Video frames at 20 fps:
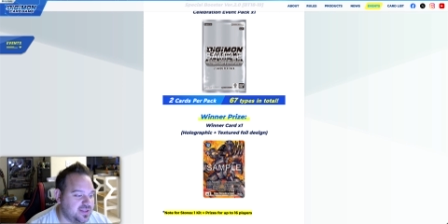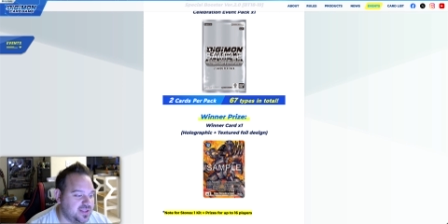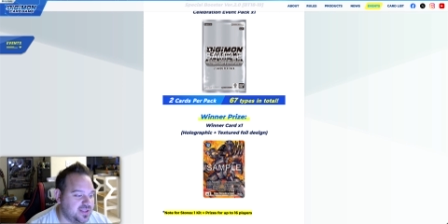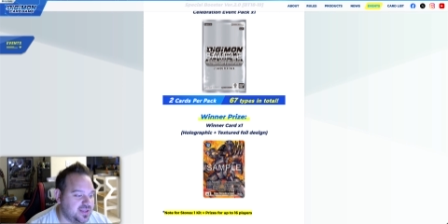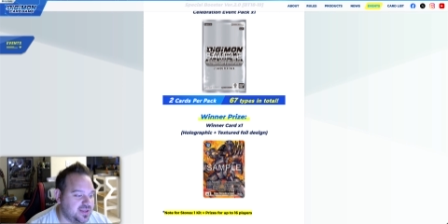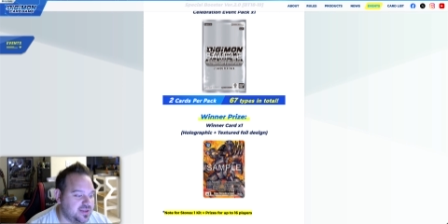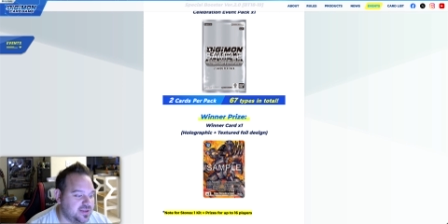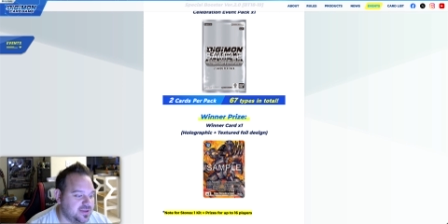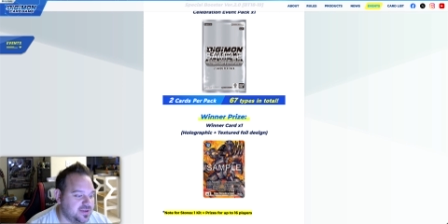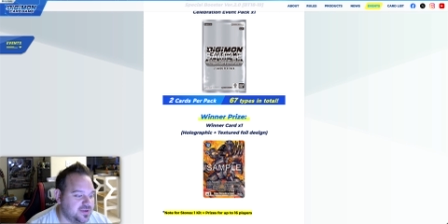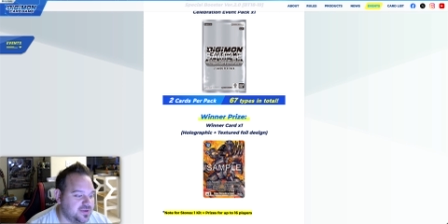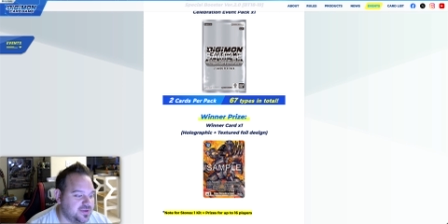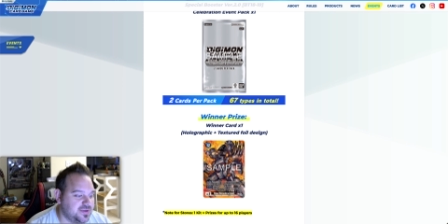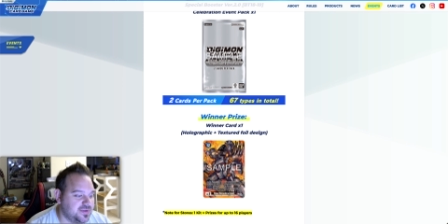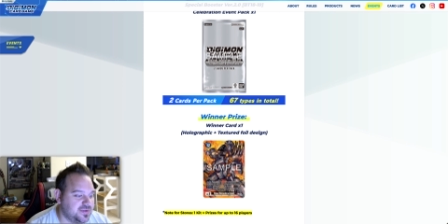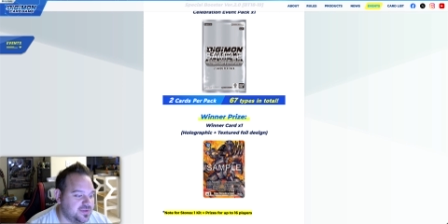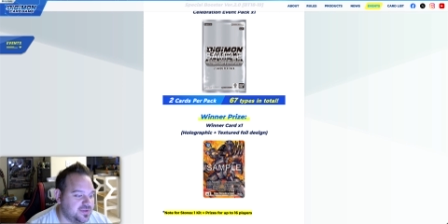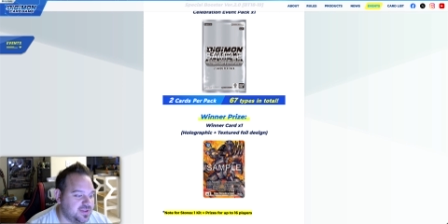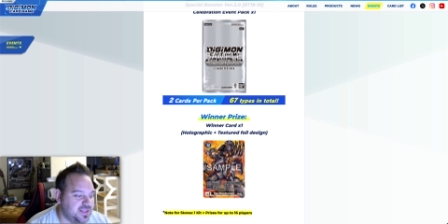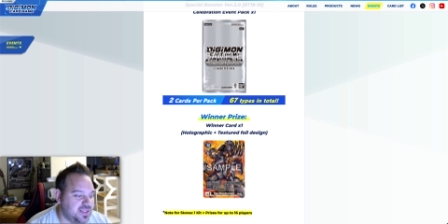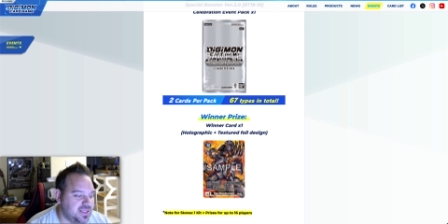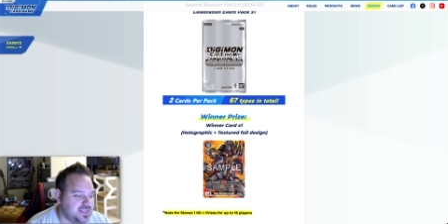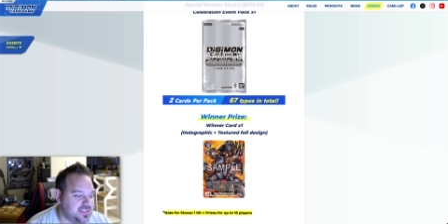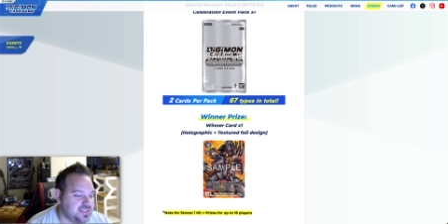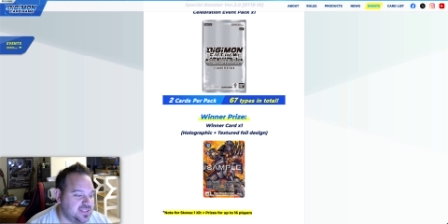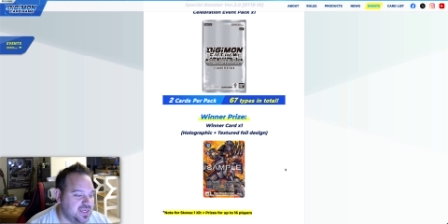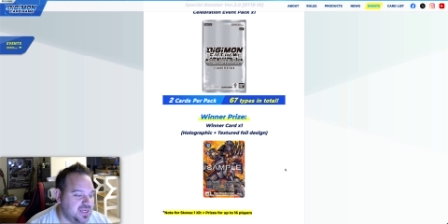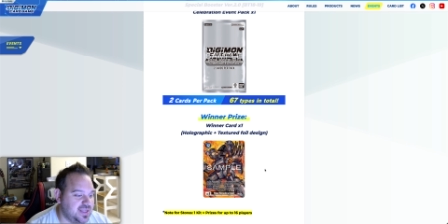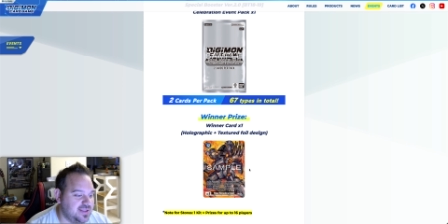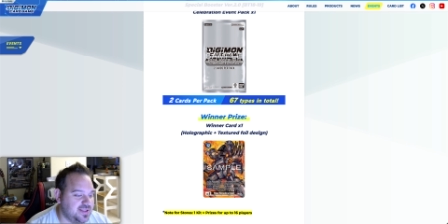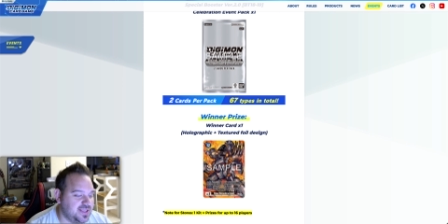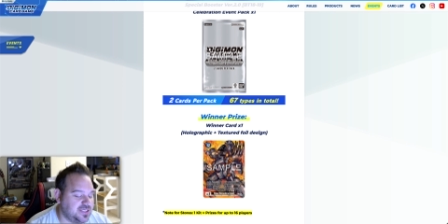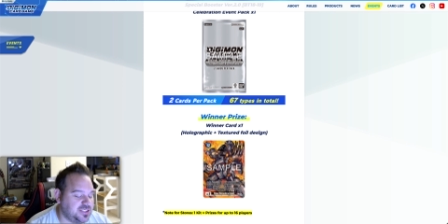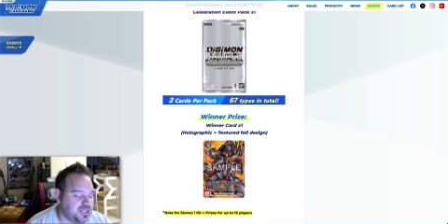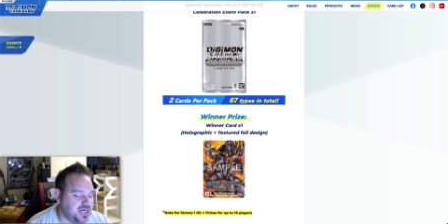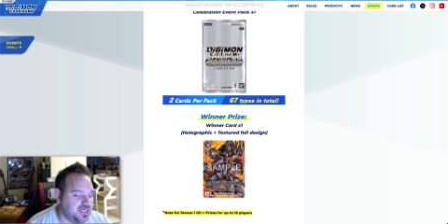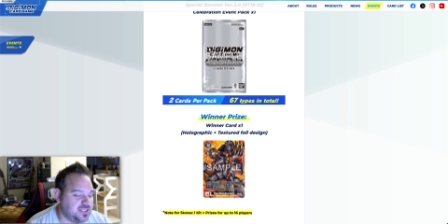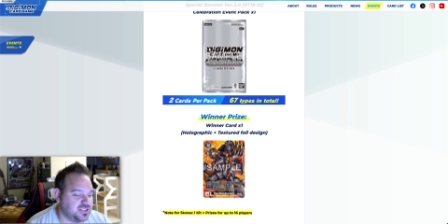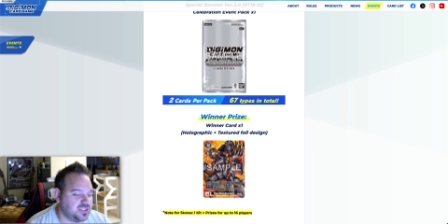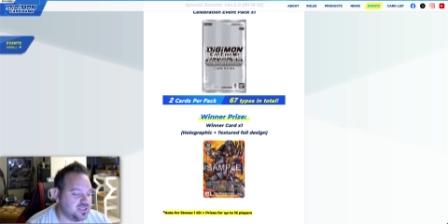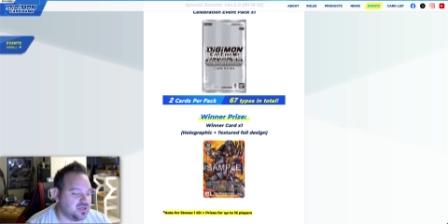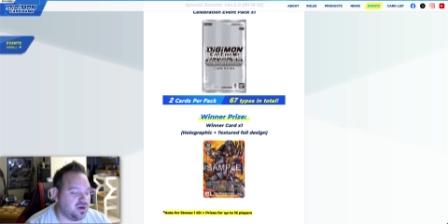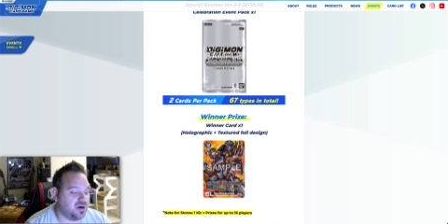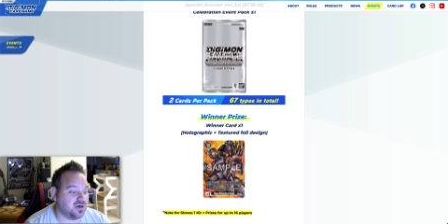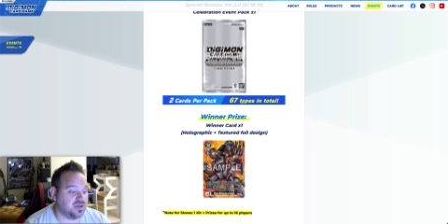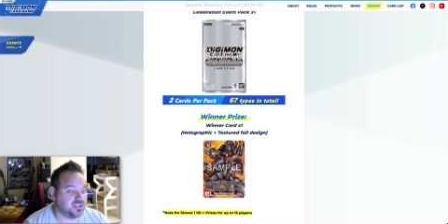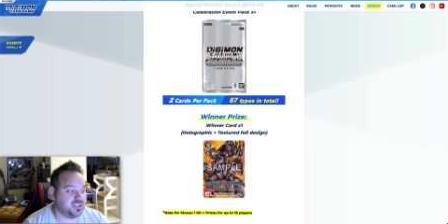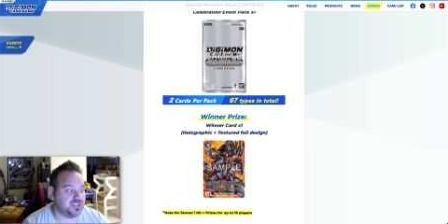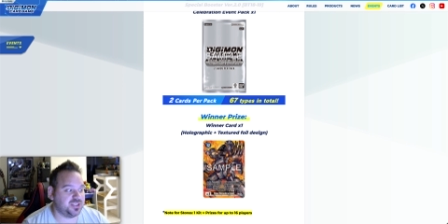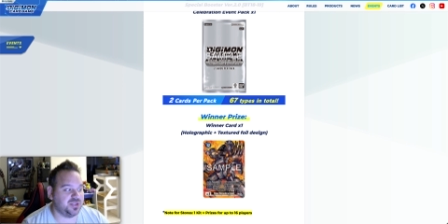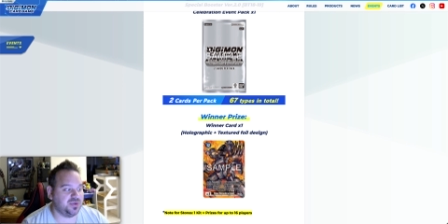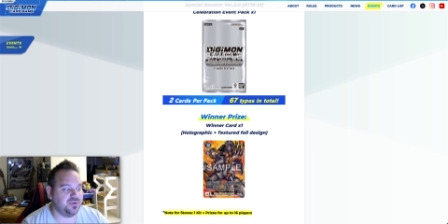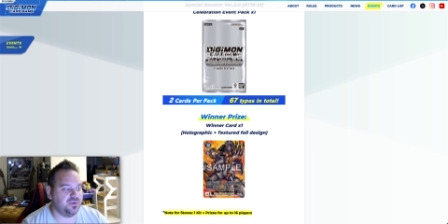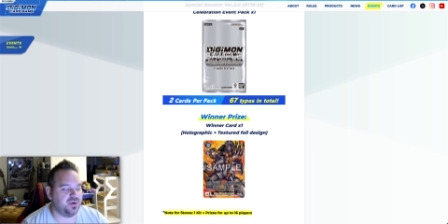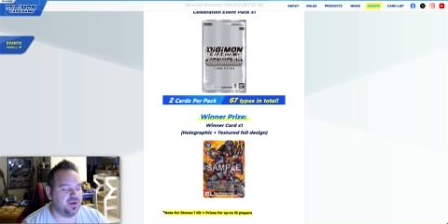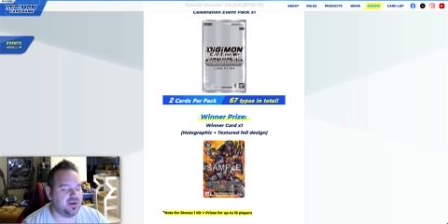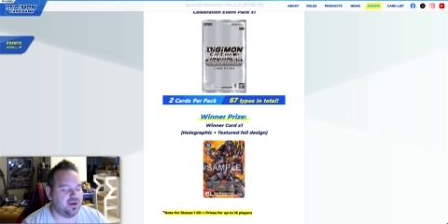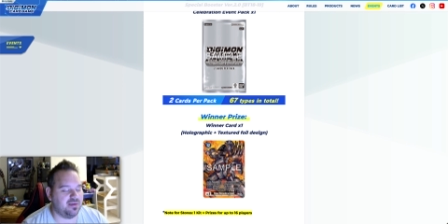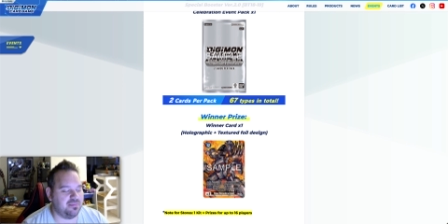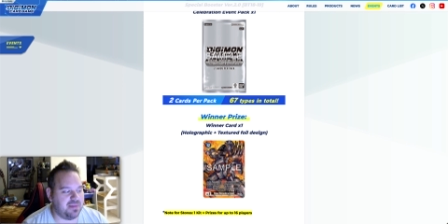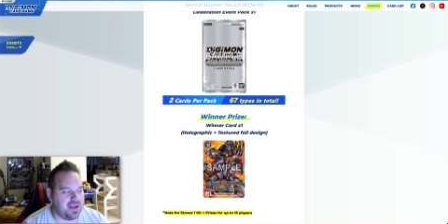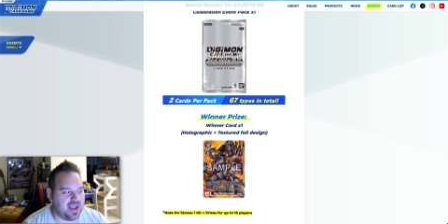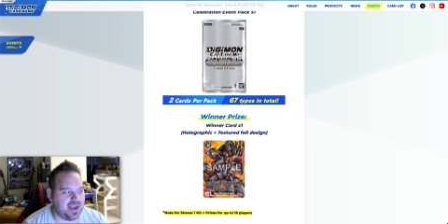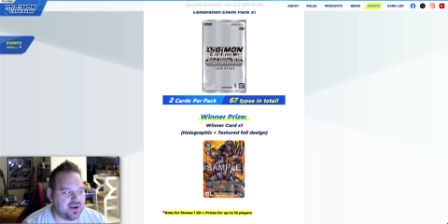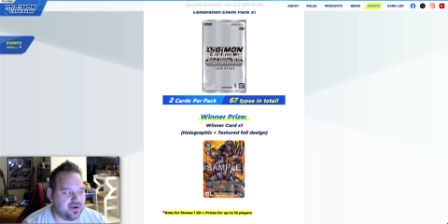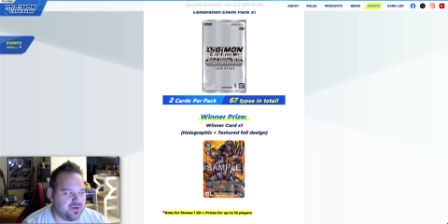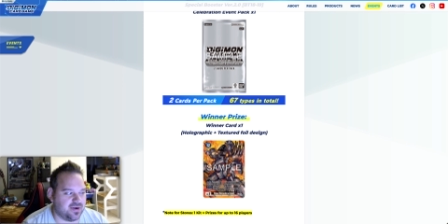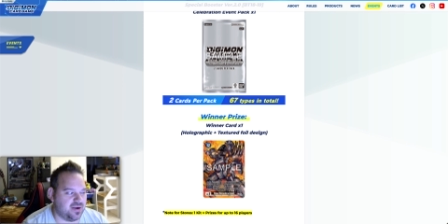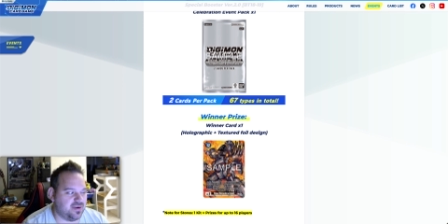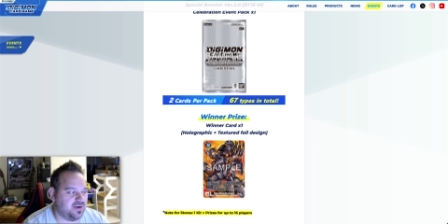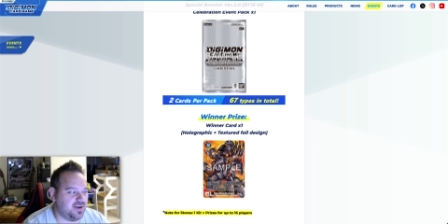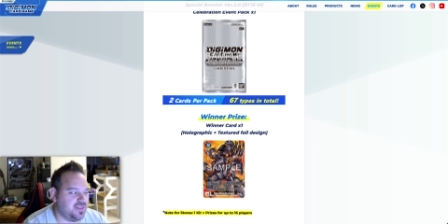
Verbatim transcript: The that uh, they changed the cards to uh, back around,